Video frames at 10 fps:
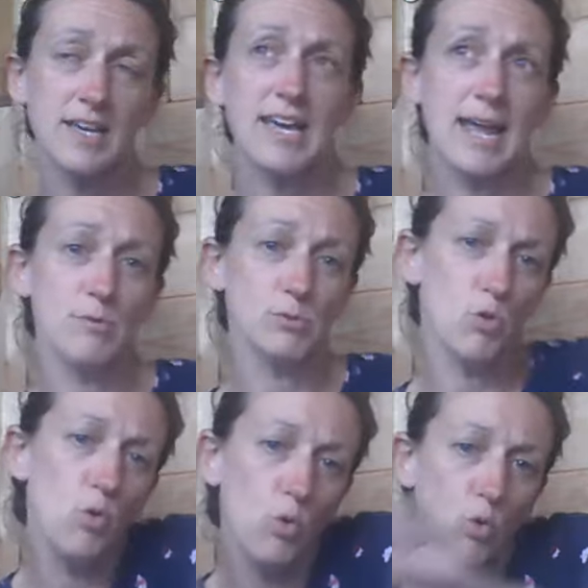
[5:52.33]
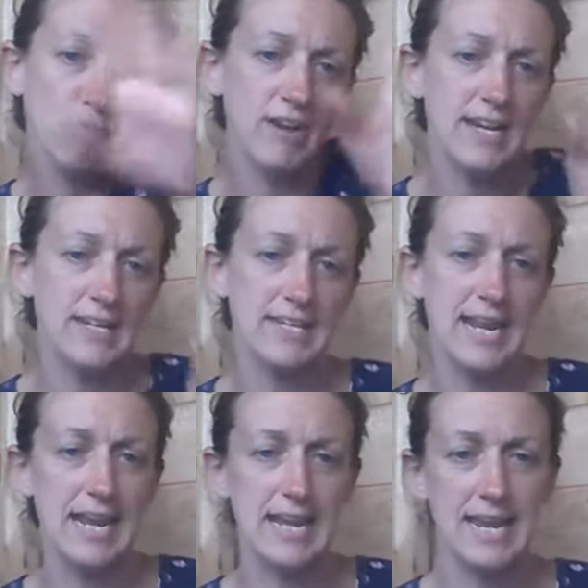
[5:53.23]
it was all green and
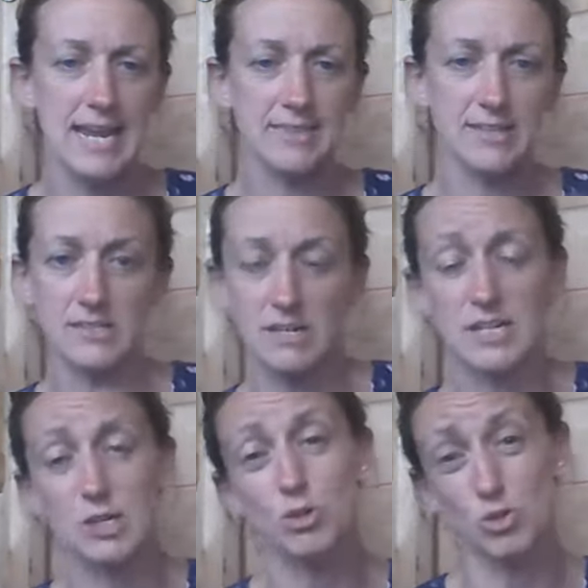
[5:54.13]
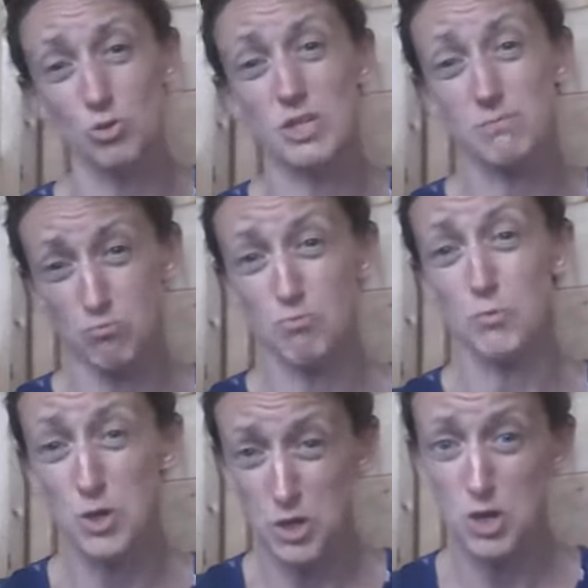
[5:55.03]
hilly, and then suddenly you saw this
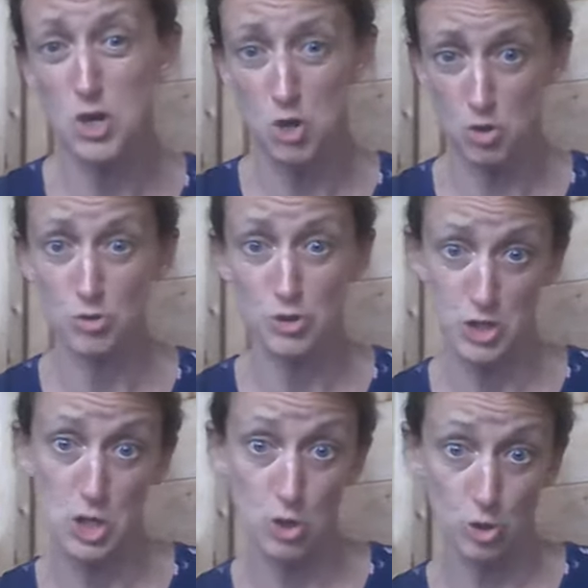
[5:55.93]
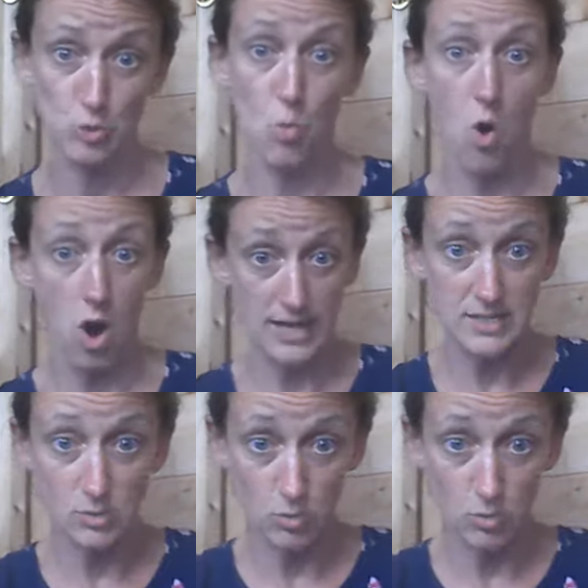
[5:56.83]
huge, huge white,